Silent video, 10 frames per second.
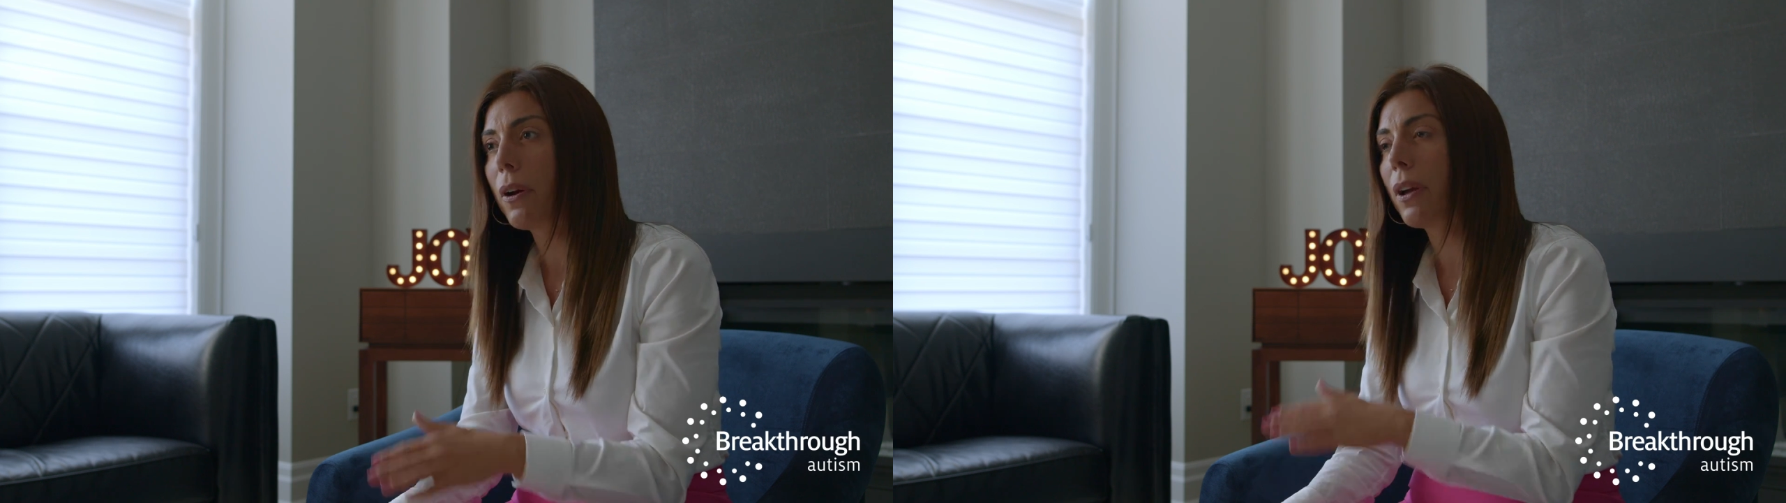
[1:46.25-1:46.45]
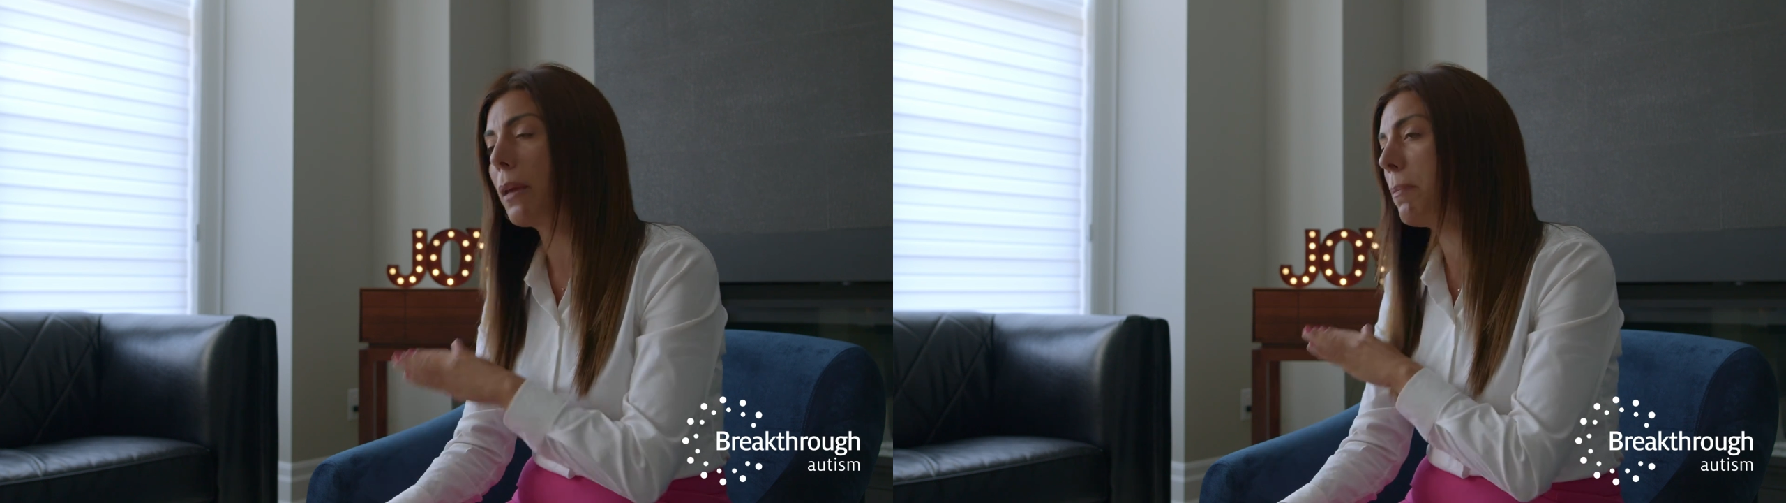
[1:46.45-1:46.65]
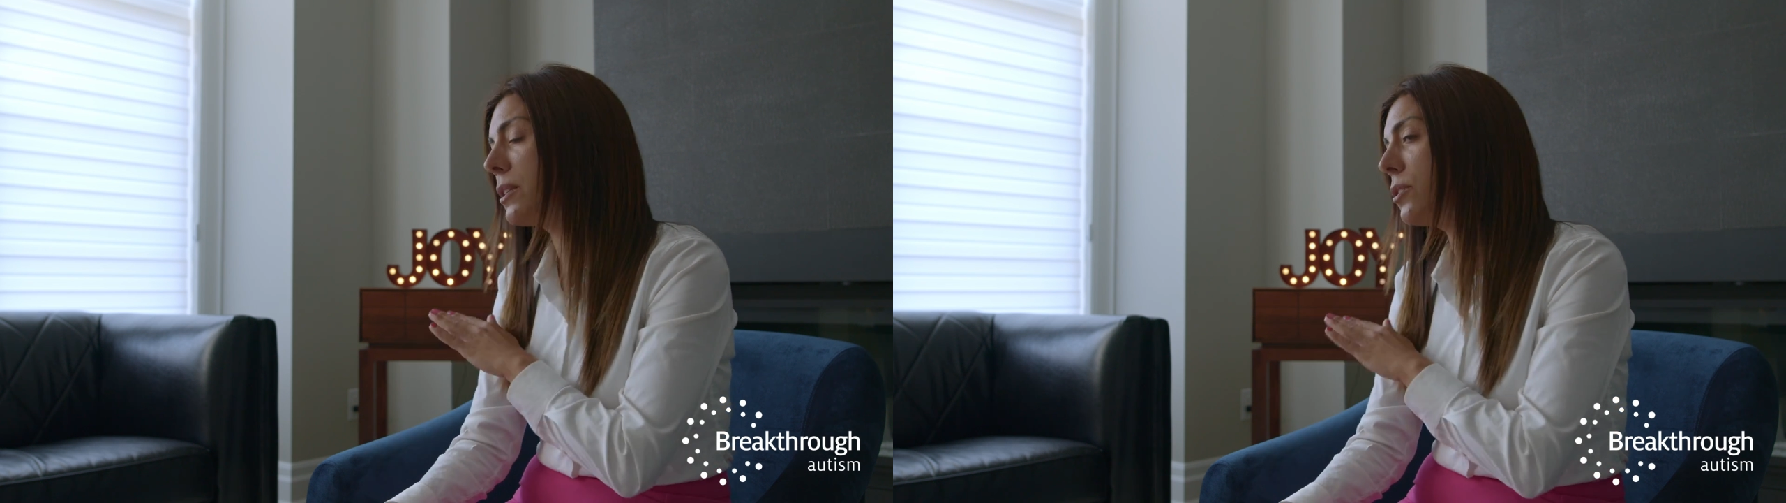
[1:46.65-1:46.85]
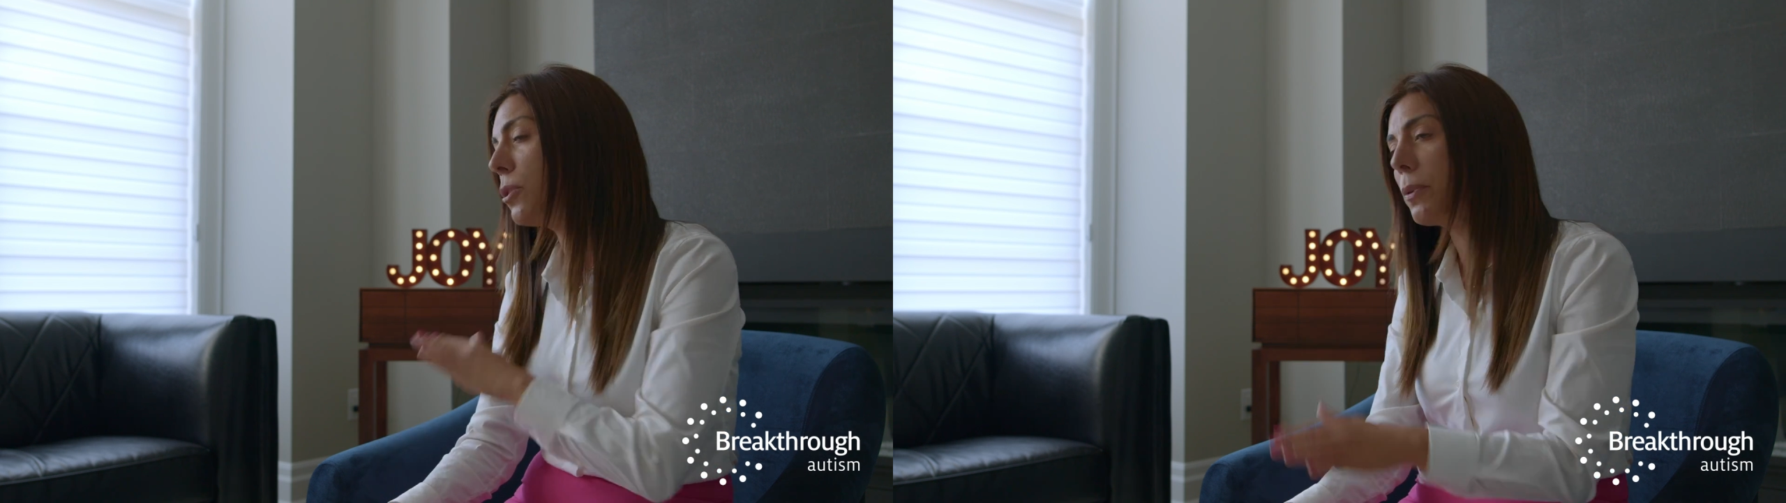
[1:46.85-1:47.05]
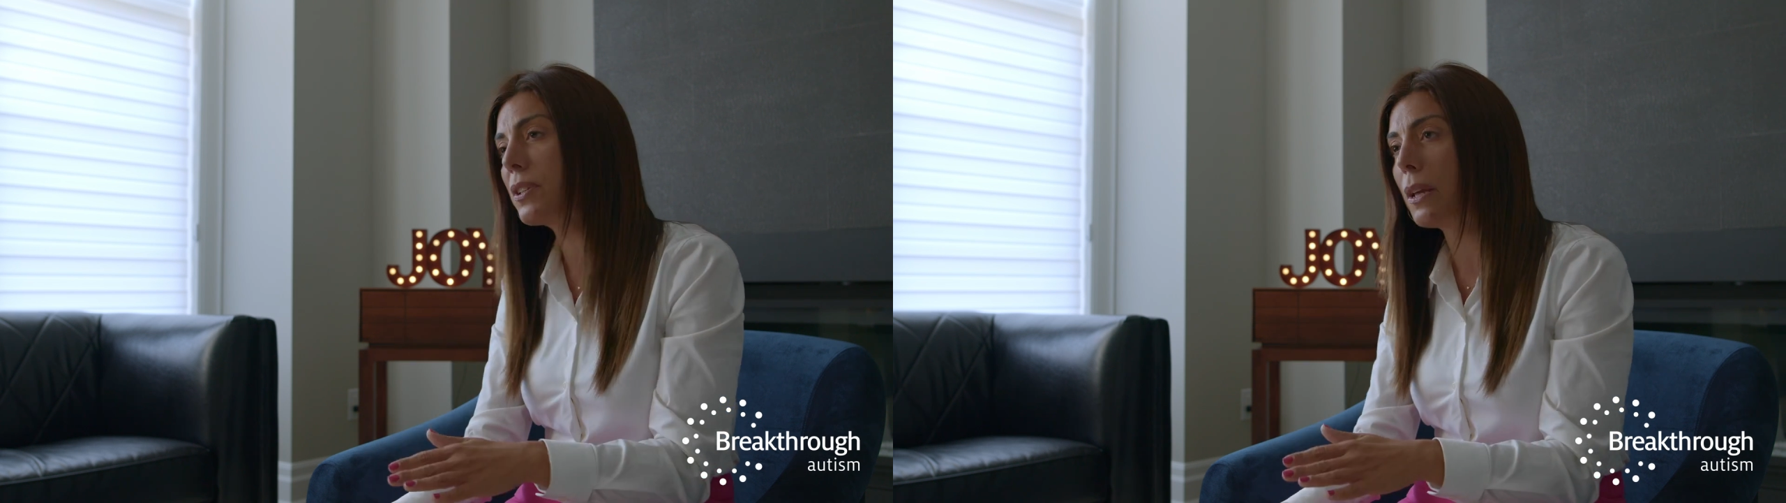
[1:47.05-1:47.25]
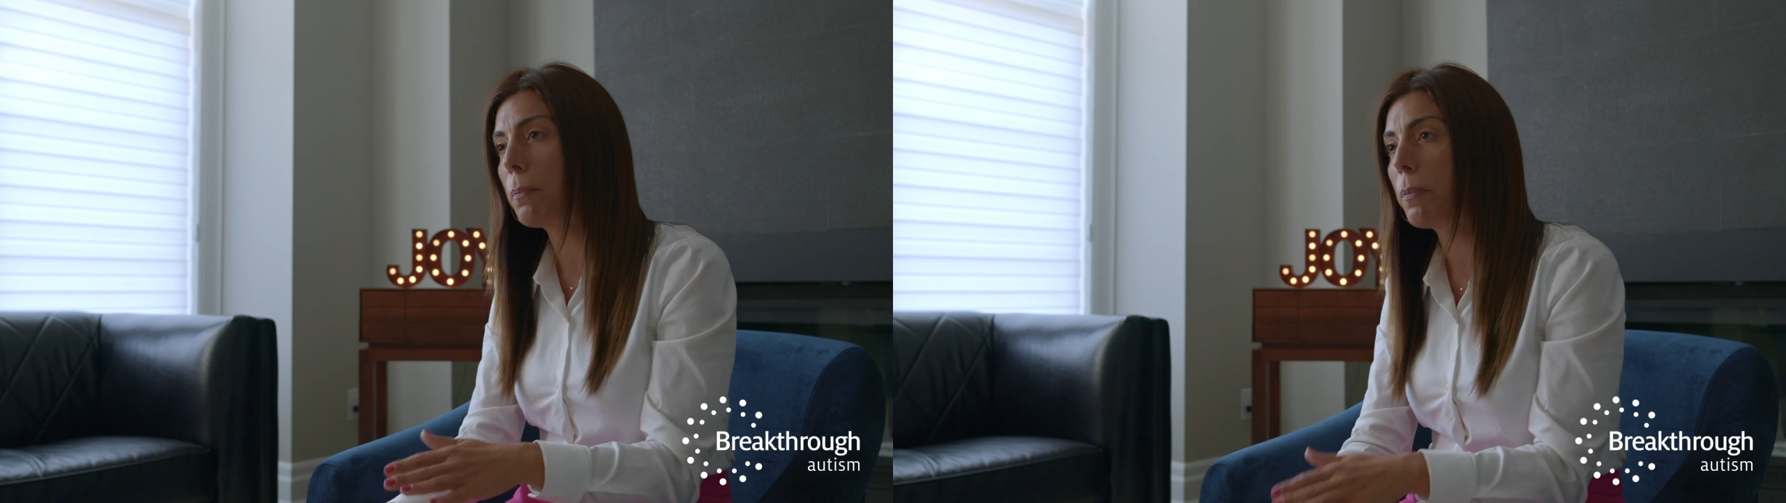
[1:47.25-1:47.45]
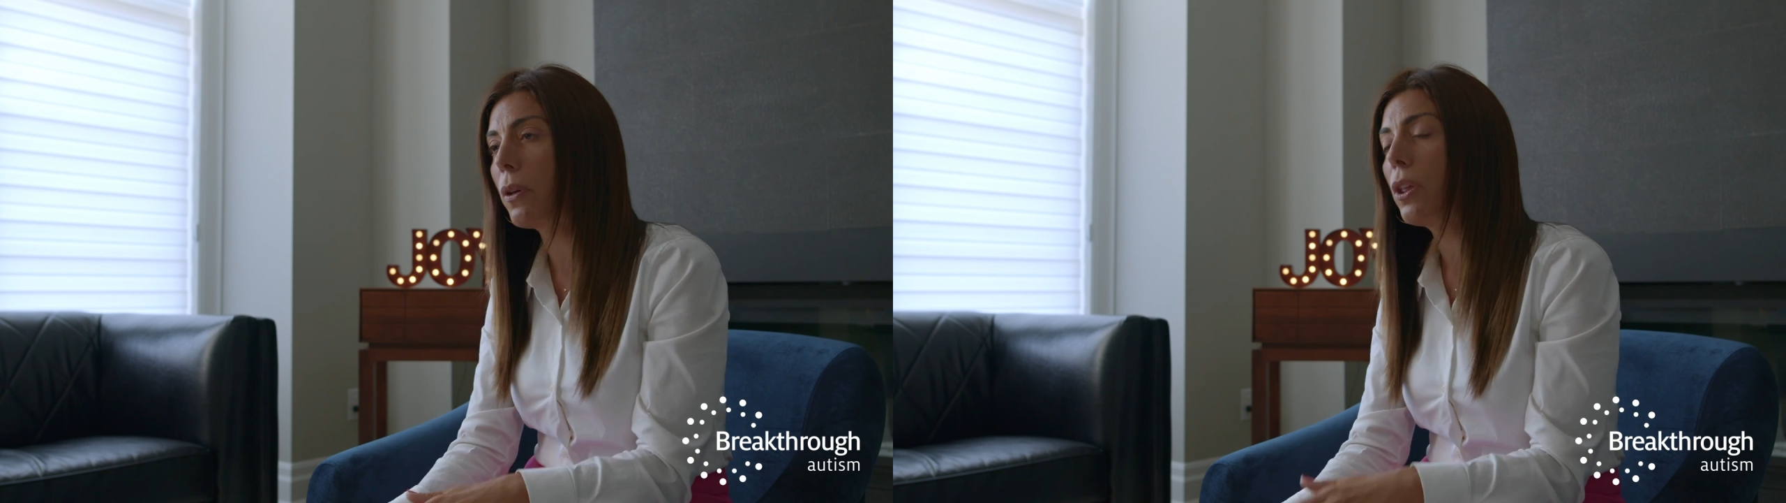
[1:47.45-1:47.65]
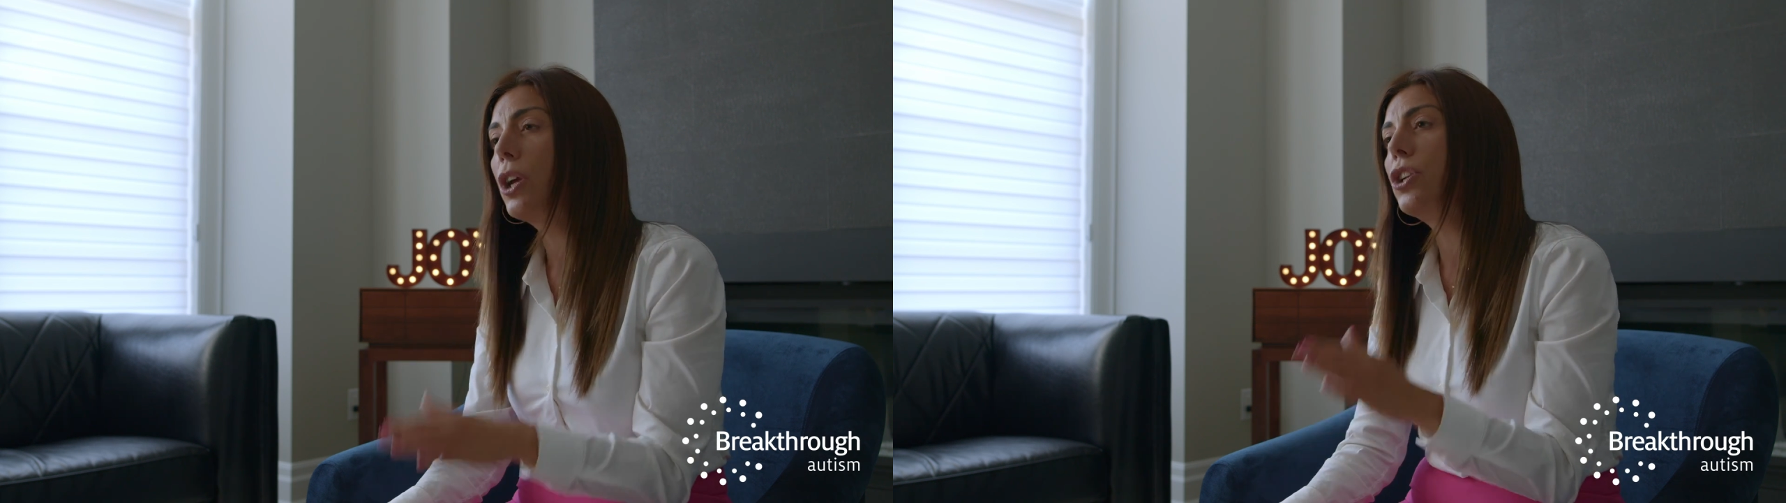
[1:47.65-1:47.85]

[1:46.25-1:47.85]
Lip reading: It can be super simple.